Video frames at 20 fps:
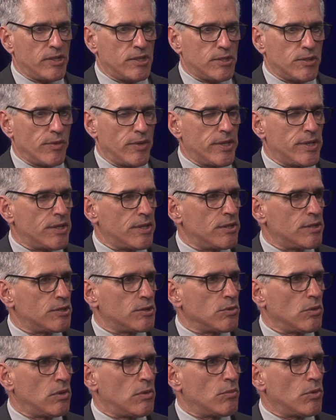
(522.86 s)
stringent
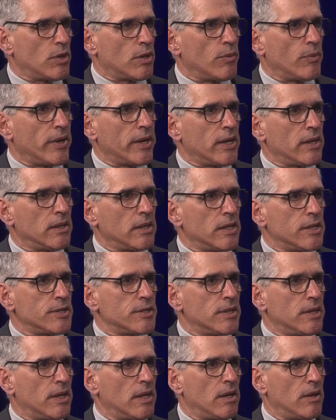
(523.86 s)
stormwater
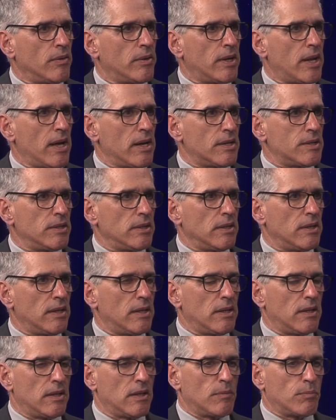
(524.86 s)
regulation now, and
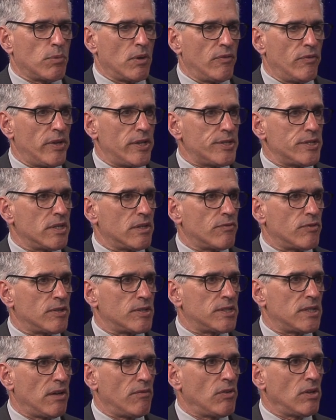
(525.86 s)
actually provision for
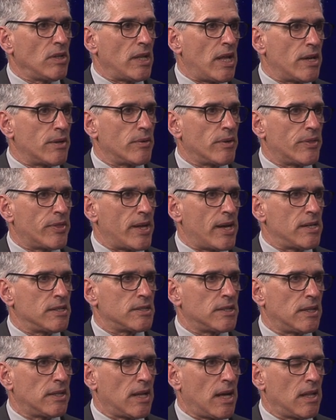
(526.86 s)
several hundred
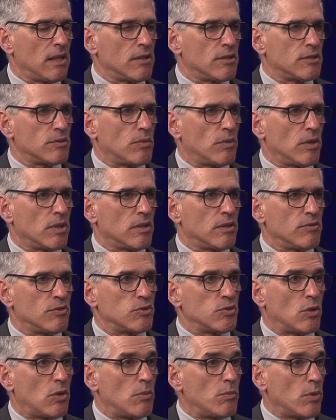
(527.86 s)
thousand dollars worth of
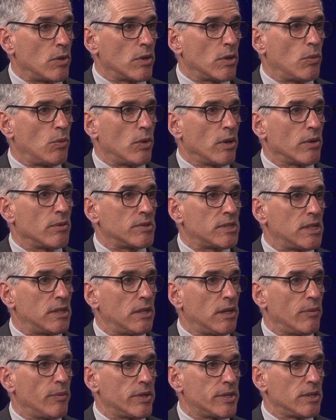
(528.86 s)
stormwater work was in
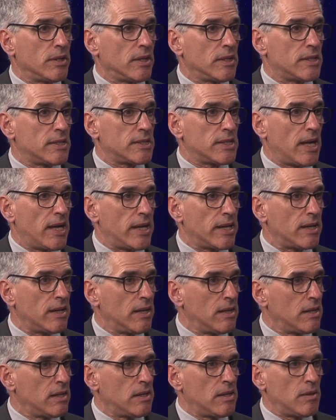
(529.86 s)
the original design,
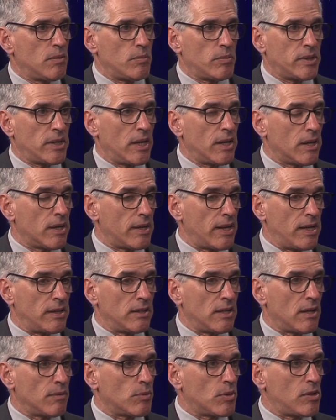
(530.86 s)
but then it
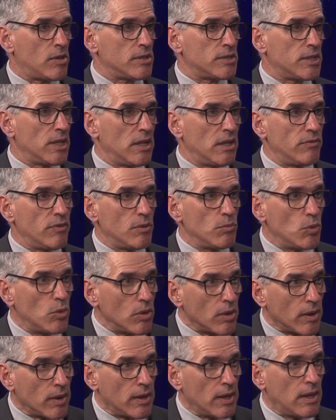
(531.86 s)
ended up costing even more.